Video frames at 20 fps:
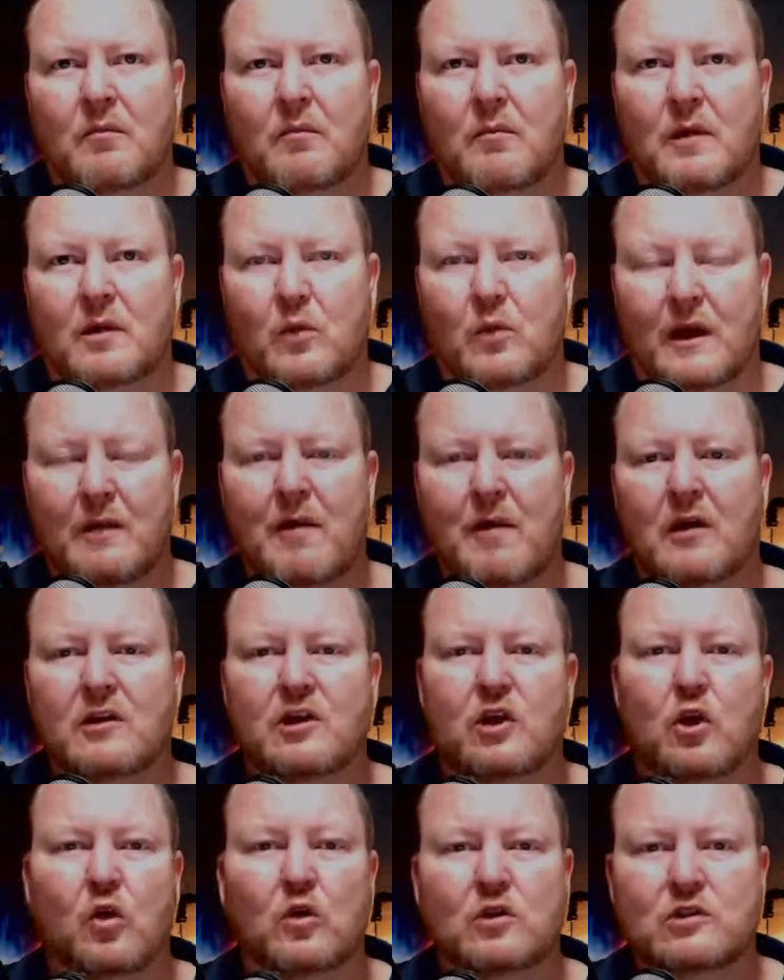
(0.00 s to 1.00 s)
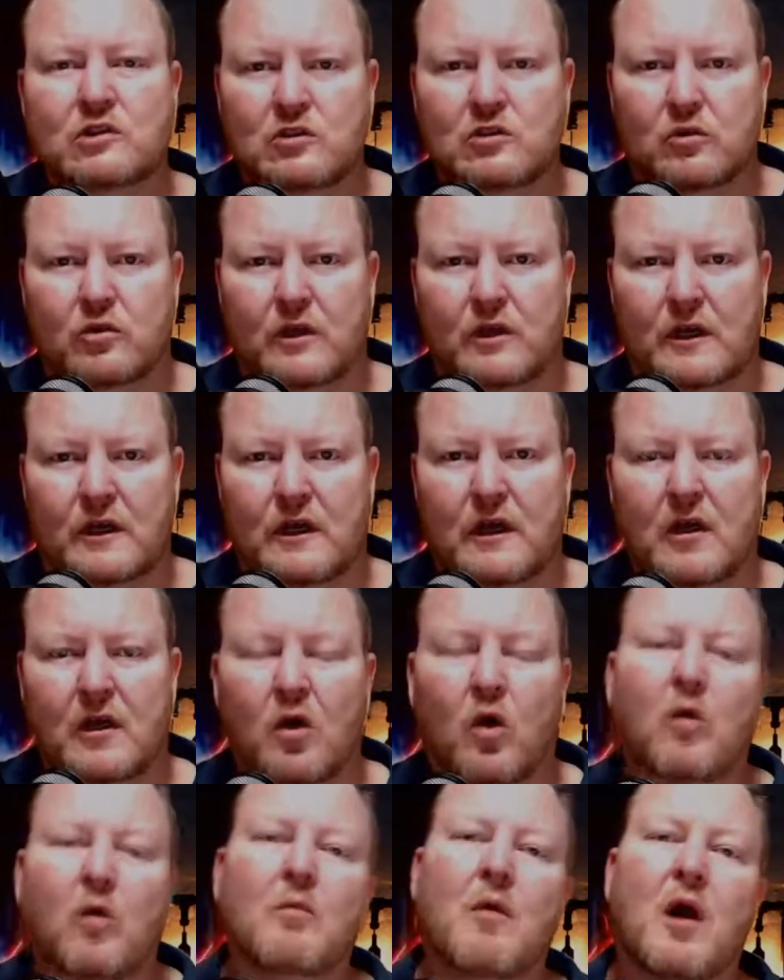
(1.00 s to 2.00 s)
but what about your story
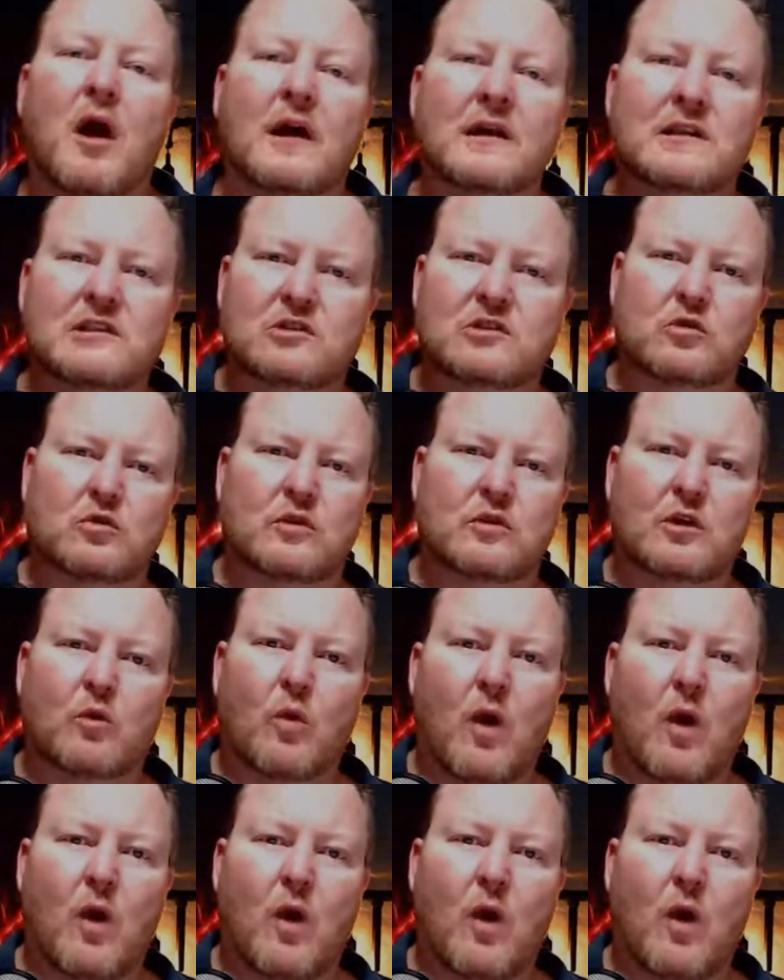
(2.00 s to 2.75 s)
or my story?